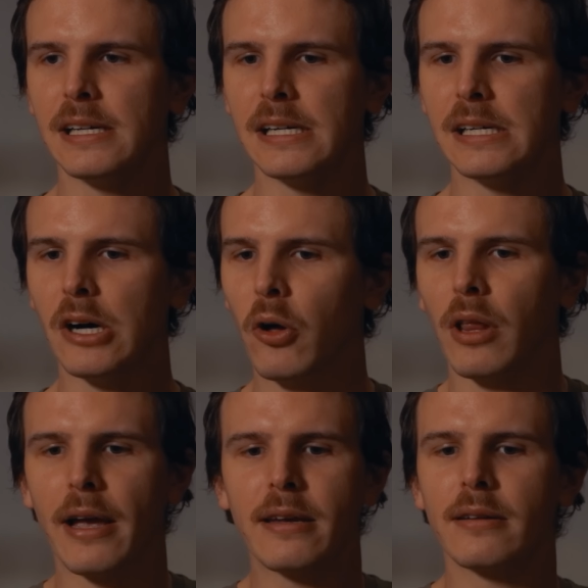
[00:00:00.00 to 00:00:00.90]
All
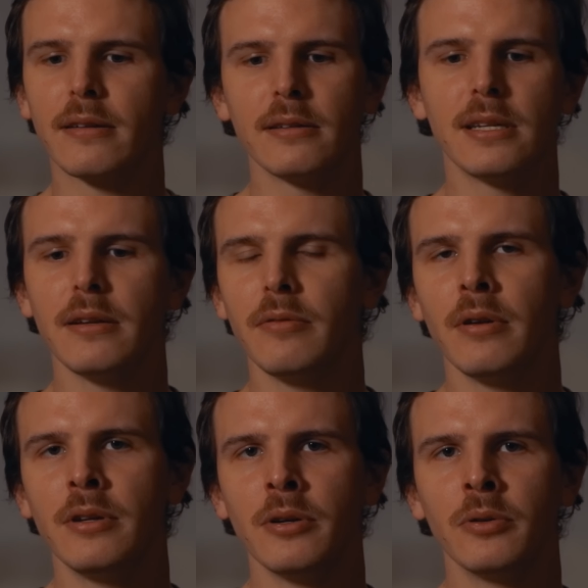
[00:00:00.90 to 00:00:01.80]
I can continue
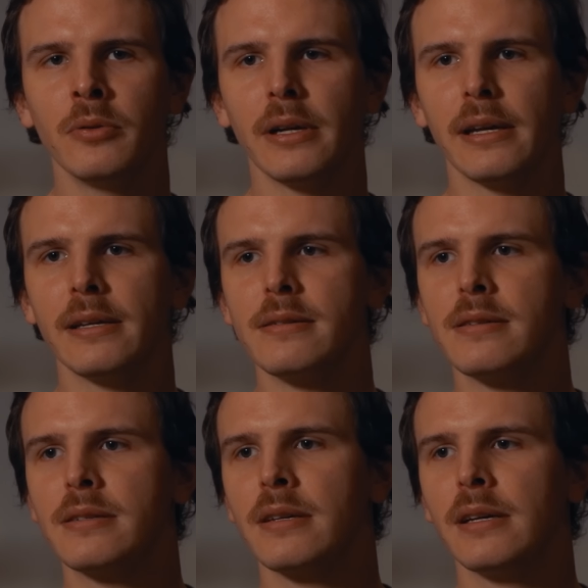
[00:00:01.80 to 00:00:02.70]
to do
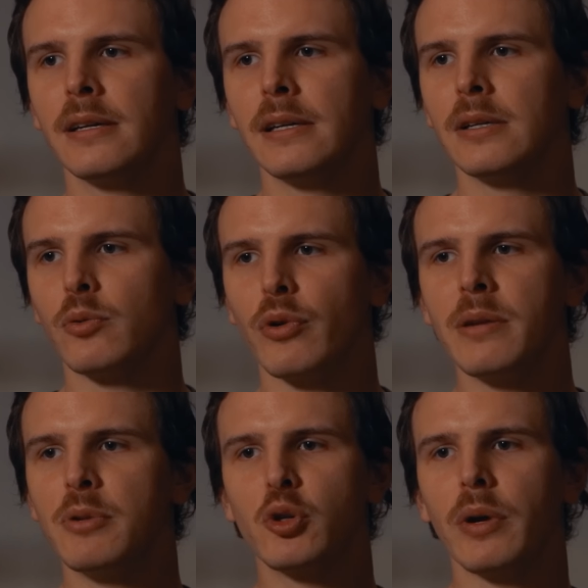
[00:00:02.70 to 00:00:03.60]
is
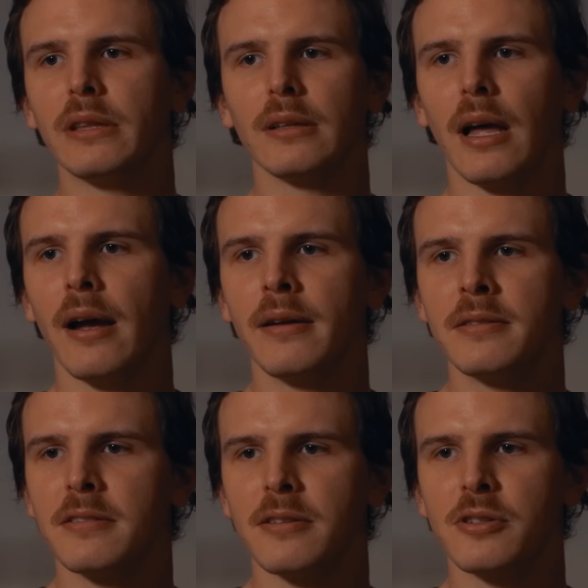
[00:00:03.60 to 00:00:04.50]
read between the
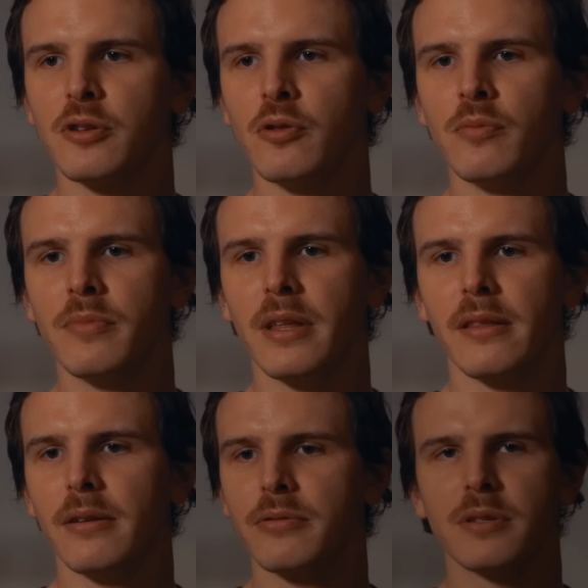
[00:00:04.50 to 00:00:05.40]
lines and assume
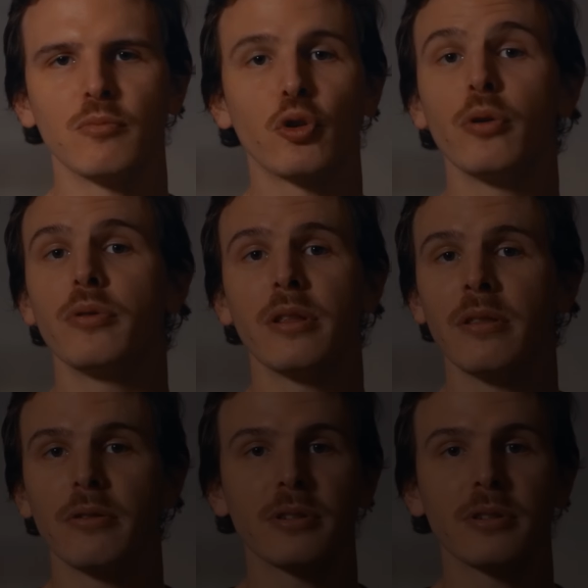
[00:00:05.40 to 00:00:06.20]
that there's some truth in there